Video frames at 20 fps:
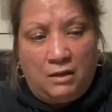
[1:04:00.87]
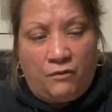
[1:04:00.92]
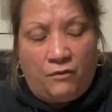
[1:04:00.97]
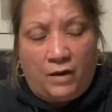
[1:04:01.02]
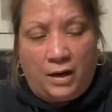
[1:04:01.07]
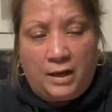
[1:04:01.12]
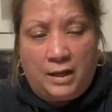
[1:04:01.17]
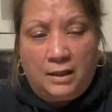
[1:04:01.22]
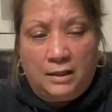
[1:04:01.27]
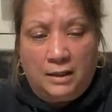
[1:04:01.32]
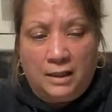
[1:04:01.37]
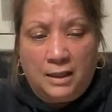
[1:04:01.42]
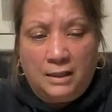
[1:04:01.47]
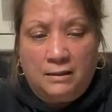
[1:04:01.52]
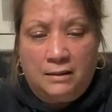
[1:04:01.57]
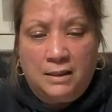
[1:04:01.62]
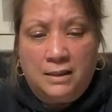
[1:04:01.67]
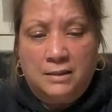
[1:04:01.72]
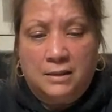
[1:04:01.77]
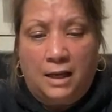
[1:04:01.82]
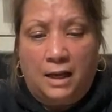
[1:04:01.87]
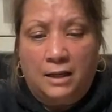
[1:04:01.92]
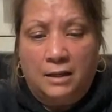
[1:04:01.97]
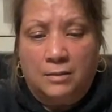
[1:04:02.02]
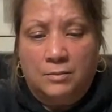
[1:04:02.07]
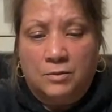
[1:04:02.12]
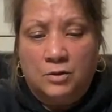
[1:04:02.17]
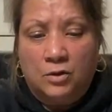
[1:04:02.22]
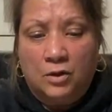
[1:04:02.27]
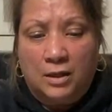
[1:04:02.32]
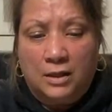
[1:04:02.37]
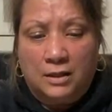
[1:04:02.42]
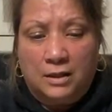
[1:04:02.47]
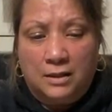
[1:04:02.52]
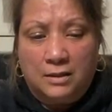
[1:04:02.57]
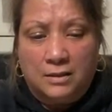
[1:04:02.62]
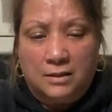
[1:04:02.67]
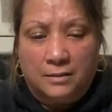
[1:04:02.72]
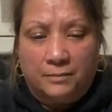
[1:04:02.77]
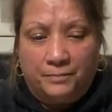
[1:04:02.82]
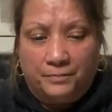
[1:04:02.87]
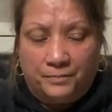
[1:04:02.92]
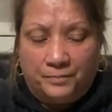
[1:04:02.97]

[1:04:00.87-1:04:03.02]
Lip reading: if I can link these items. Look at this.